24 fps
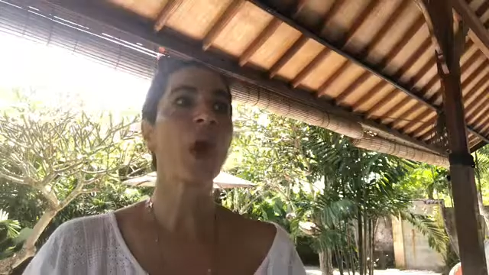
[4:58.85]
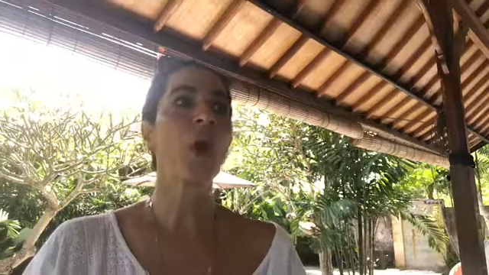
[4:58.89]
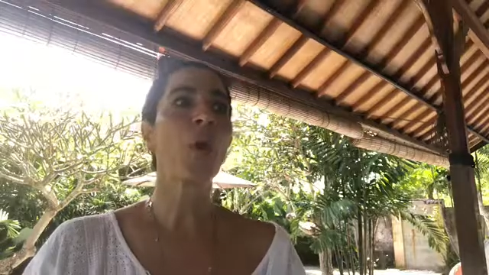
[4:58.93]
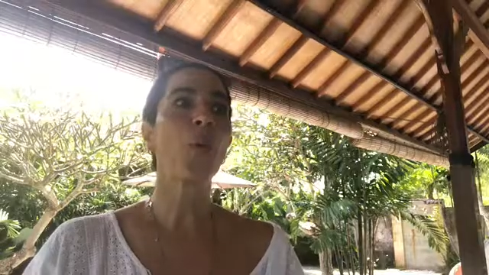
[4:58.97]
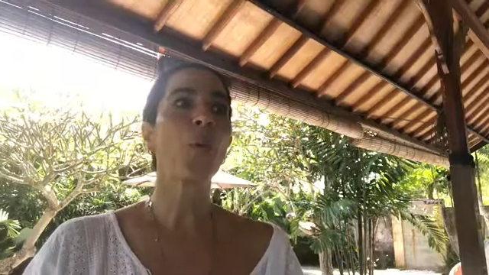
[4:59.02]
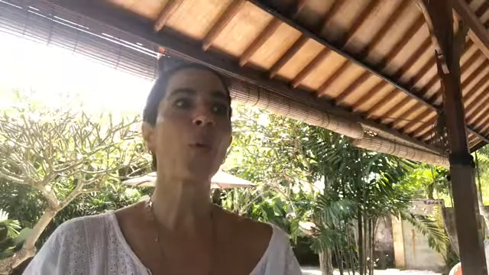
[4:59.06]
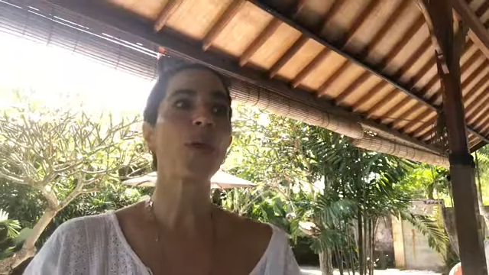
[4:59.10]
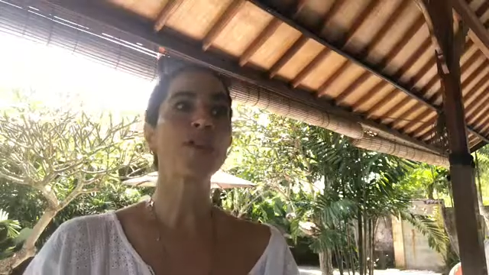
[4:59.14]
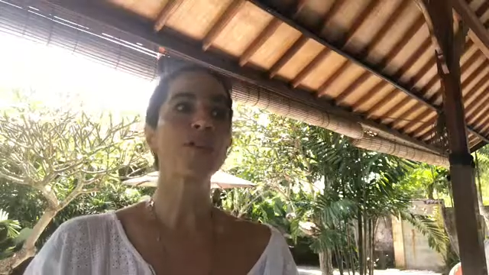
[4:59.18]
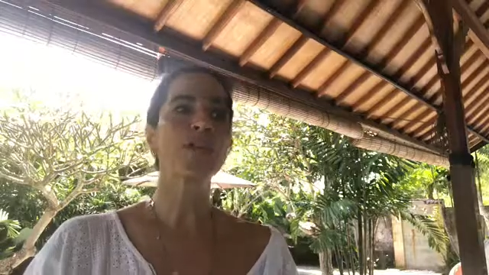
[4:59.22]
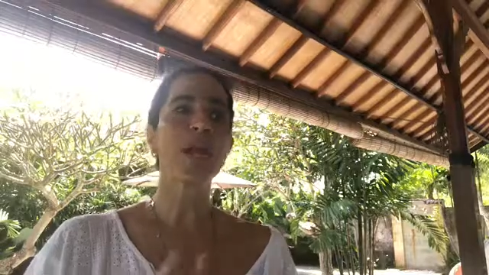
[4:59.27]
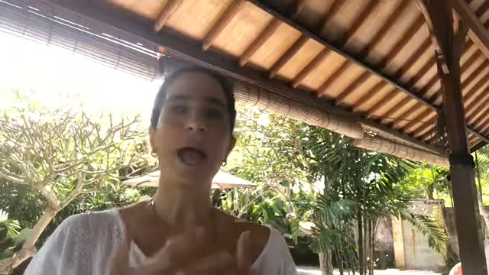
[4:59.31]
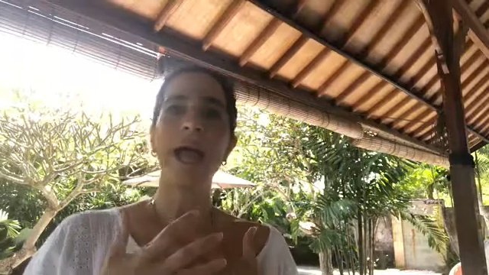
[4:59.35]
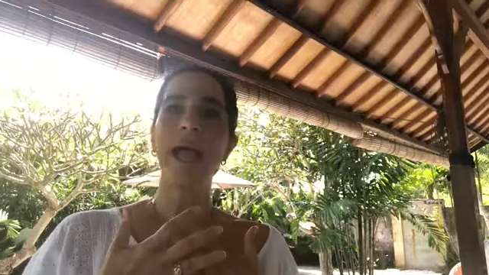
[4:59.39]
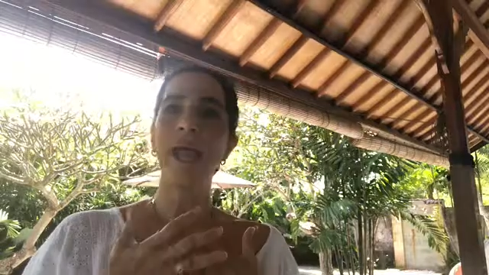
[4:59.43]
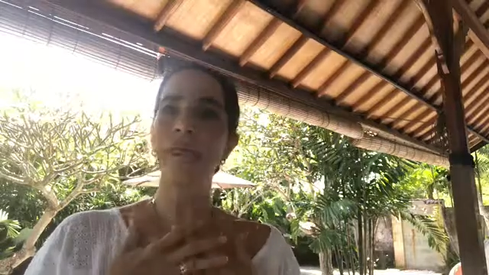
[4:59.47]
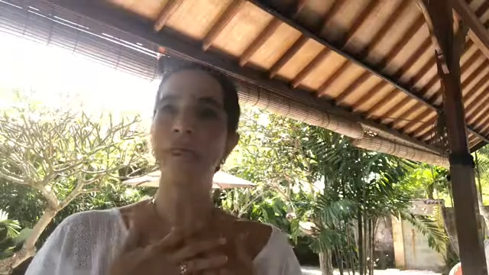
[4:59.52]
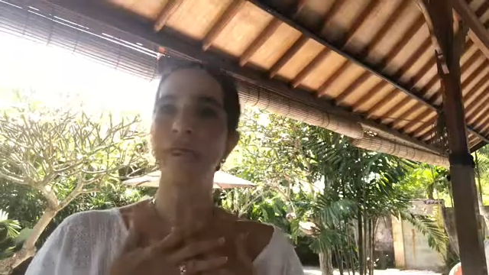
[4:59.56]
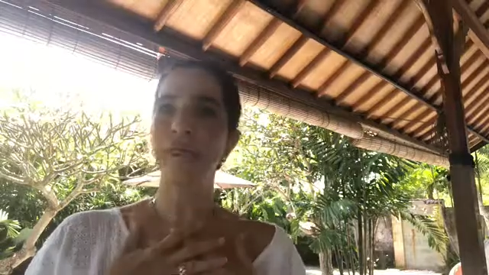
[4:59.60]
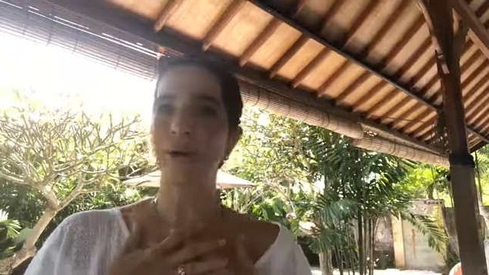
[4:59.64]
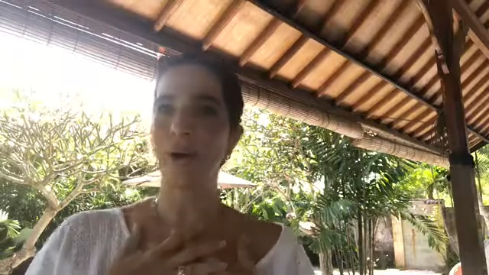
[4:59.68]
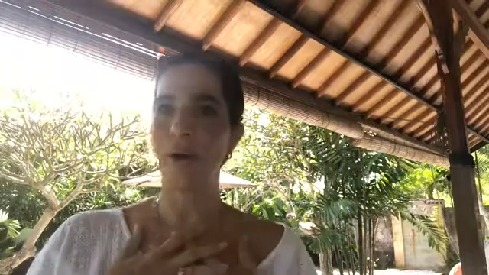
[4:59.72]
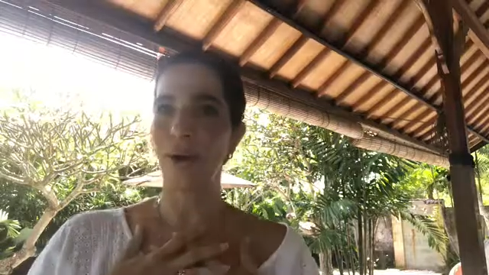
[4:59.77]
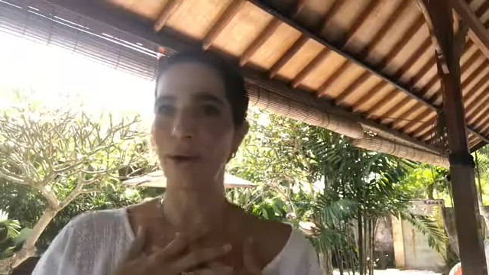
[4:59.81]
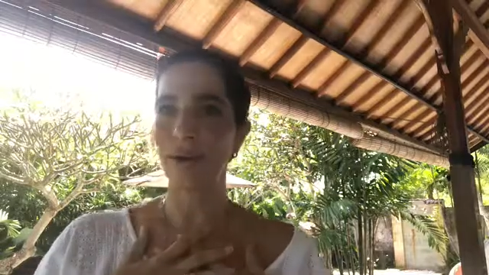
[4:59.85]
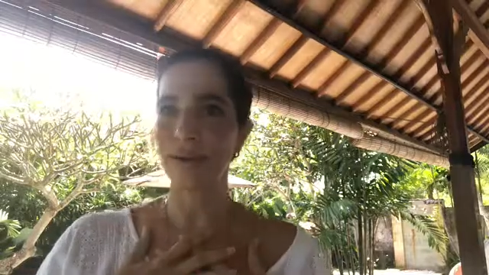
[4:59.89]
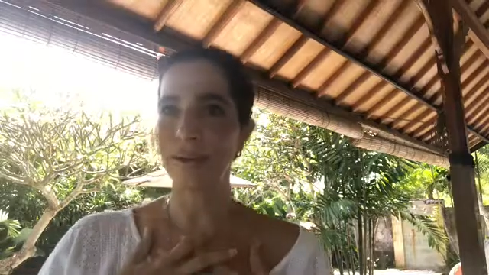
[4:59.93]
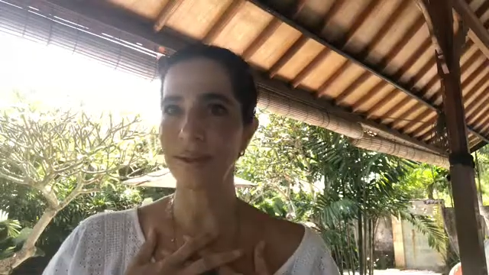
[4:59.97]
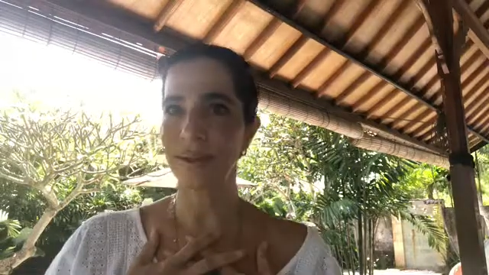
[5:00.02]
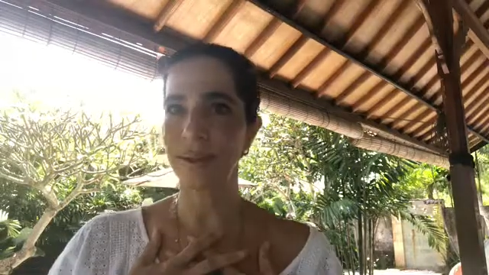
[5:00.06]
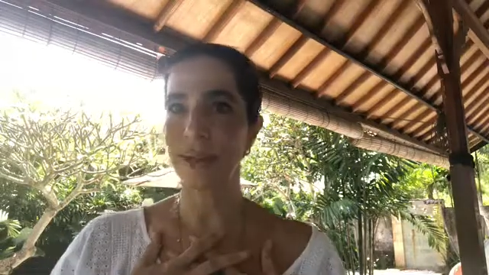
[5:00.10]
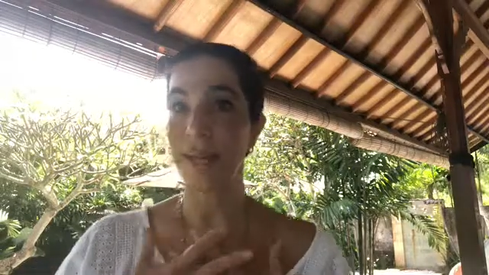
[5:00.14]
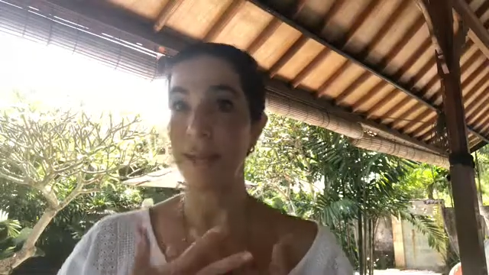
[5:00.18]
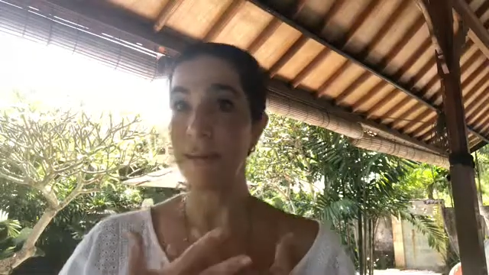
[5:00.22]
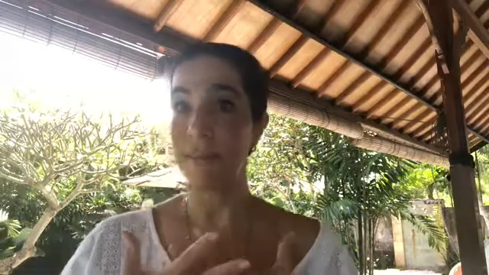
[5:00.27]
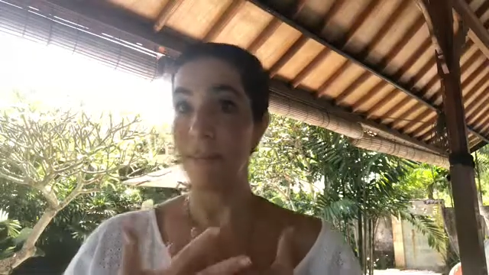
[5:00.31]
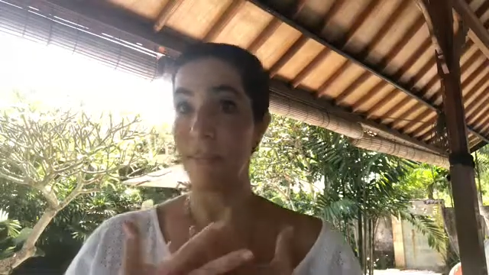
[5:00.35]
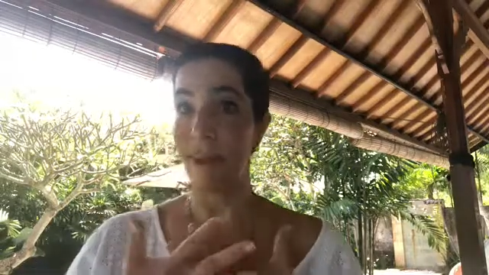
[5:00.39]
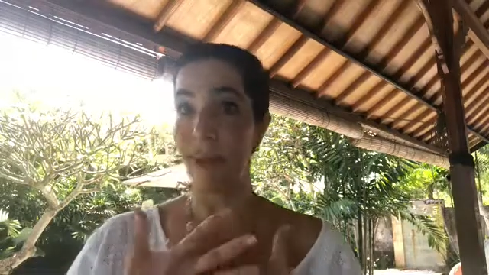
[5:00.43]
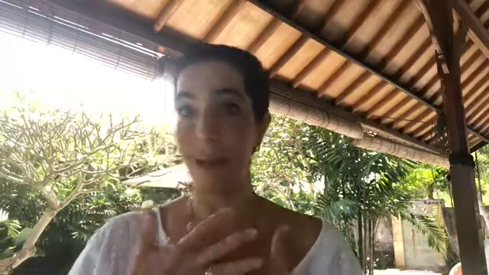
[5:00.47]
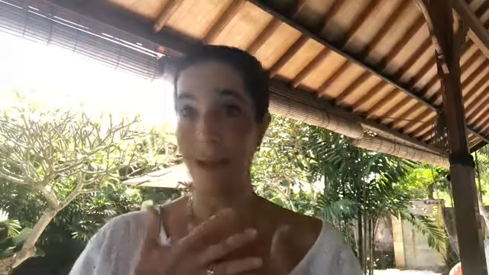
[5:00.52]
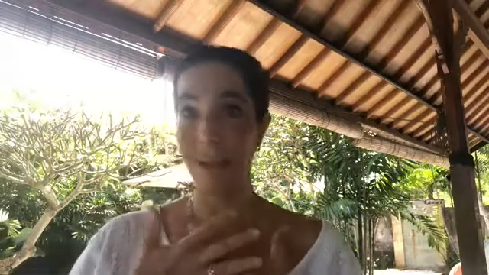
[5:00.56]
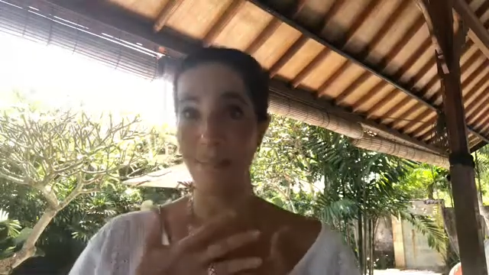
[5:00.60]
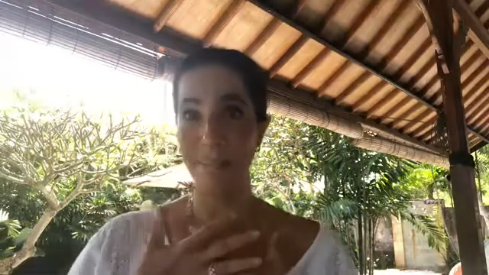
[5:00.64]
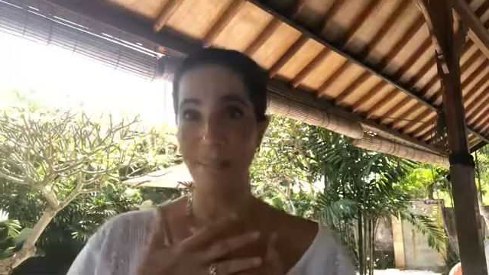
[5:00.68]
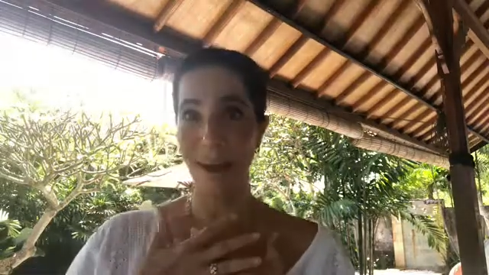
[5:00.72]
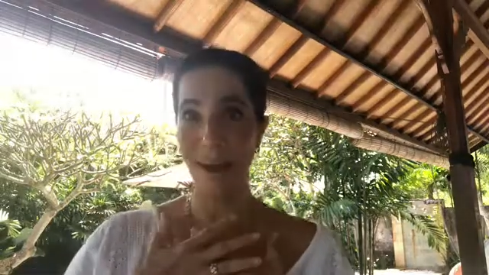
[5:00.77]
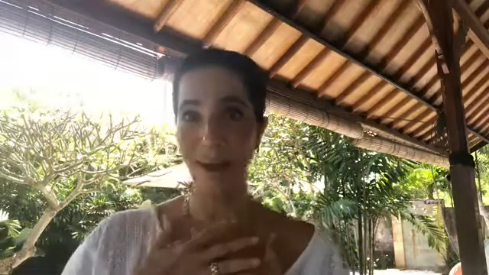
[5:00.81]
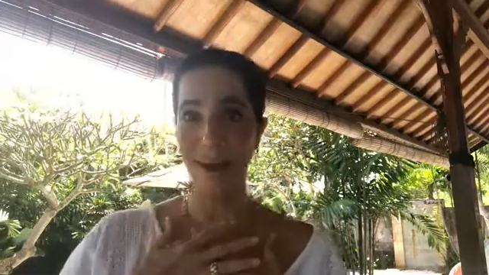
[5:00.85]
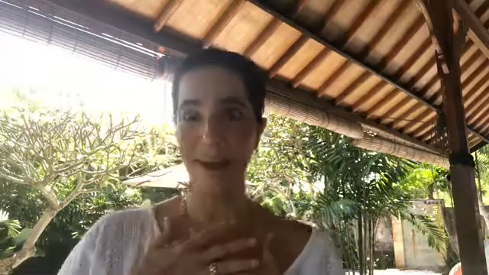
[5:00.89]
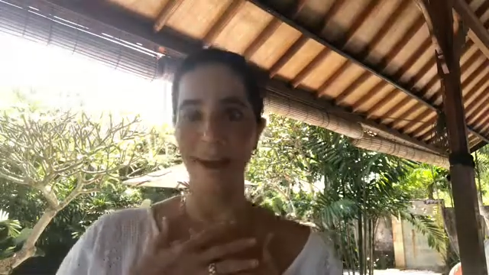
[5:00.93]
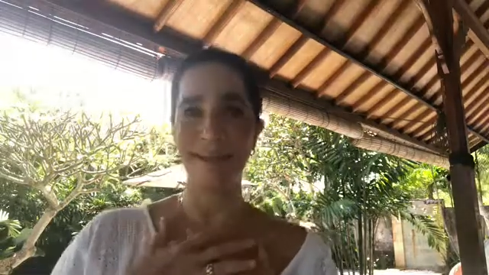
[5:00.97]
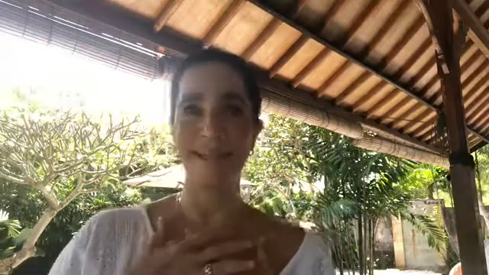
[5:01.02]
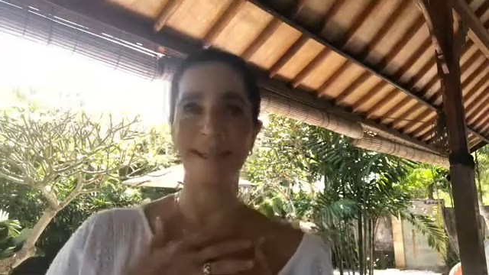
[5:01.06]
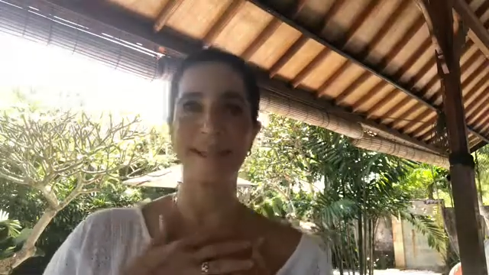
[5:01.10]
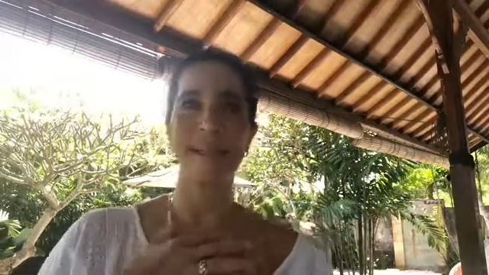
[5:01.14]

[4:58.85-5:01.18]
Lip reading: which I thought in my mind